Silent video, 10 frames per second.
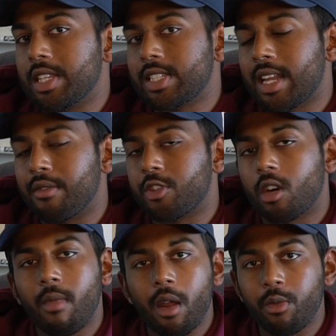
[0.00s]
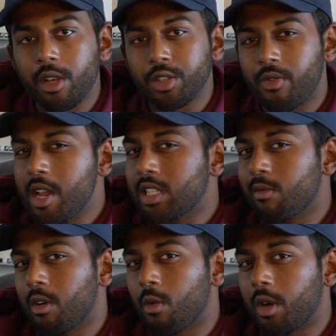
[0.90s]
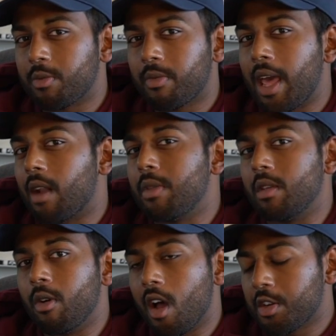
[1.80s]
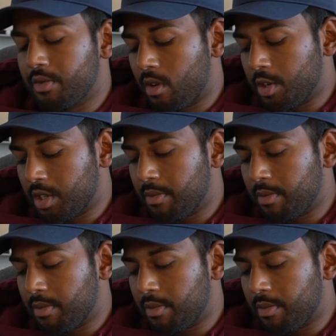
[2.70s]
set of turbine wheels very similar to what ended up being the production version,